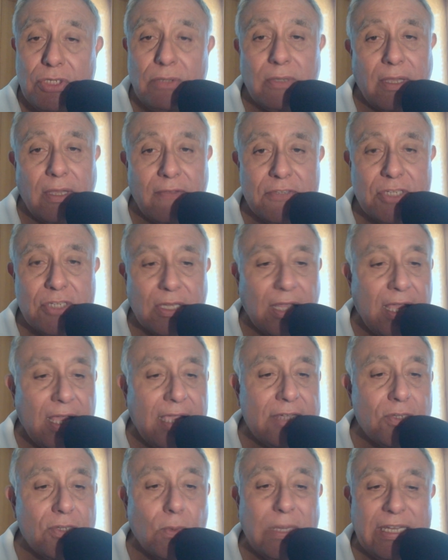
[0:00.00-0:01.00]
of
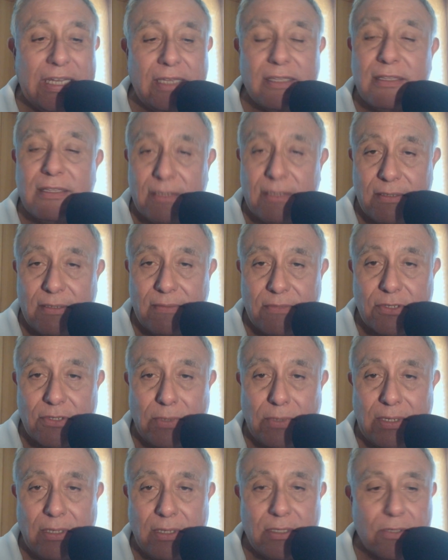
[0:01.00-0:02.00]
July 20th,
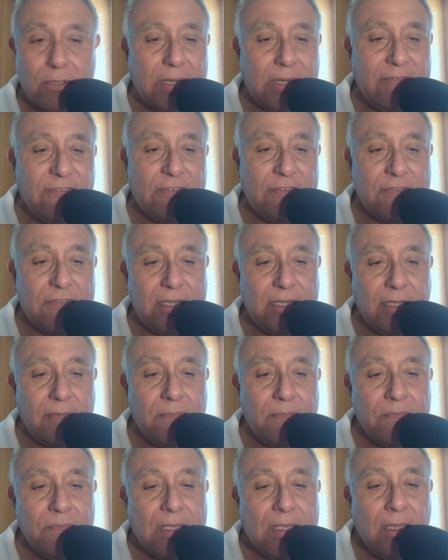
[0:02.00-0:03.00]
2015.
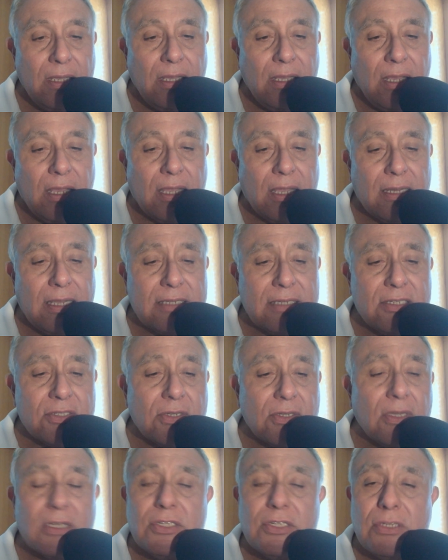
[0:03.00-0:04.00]
I'd like to
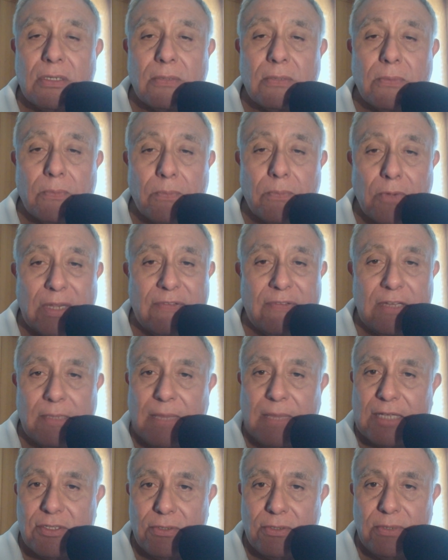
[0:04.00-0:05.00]
talk to you briefly
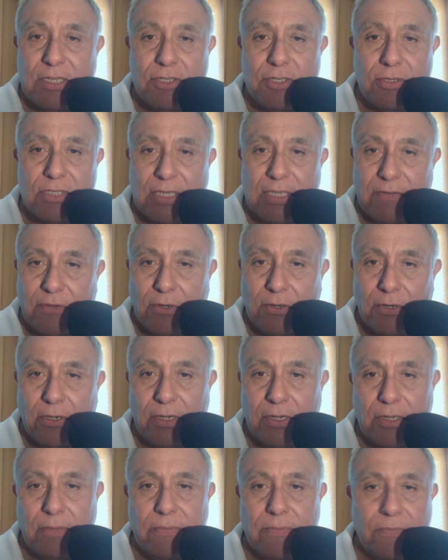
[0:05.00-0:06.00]
about two issues that have
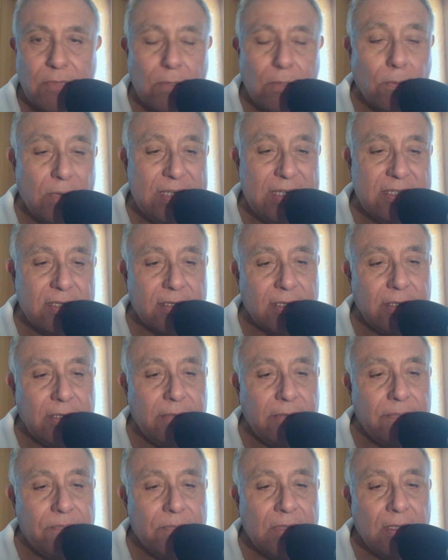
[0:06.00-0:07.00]
occurred recently.
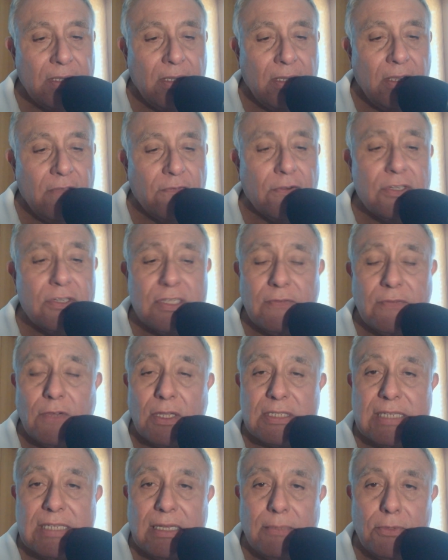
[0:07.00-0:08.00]
First of
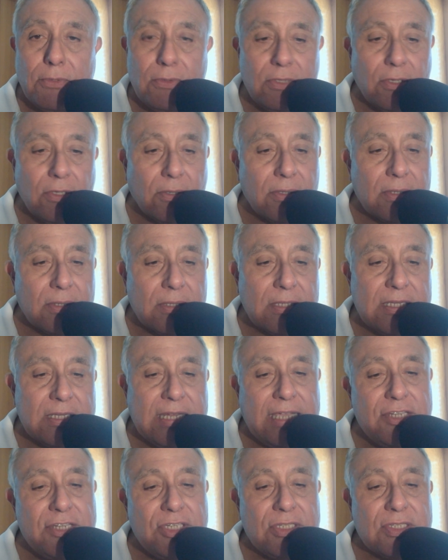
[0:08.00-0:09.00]
all, Telemundo, the
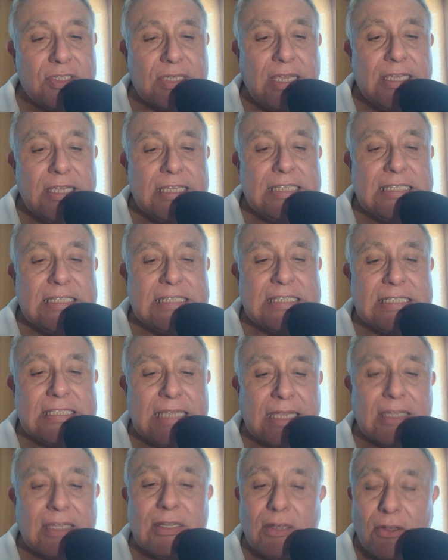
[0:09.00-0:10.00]
nation's
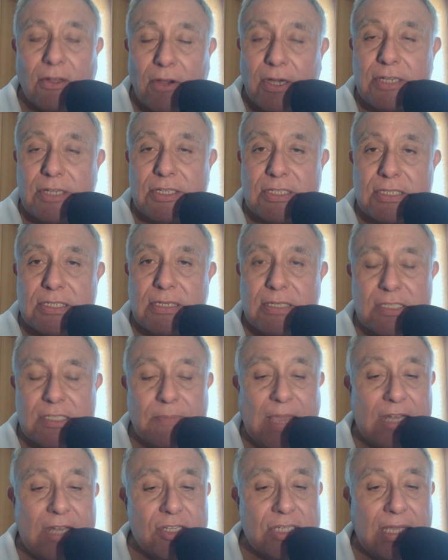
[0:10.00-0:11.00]
second largest
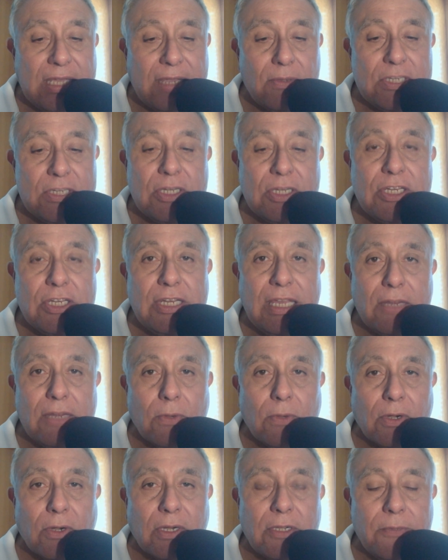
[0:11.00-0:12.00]
Spanish language
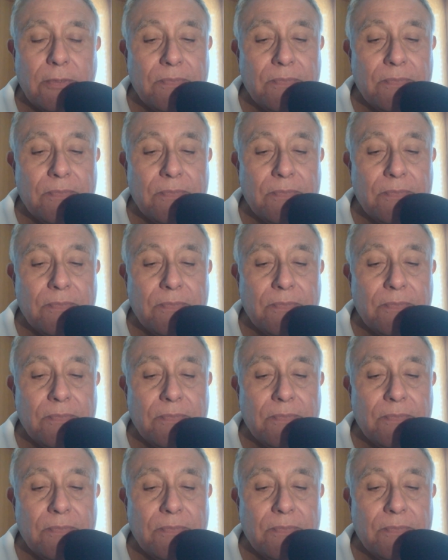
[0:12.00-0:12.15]
network,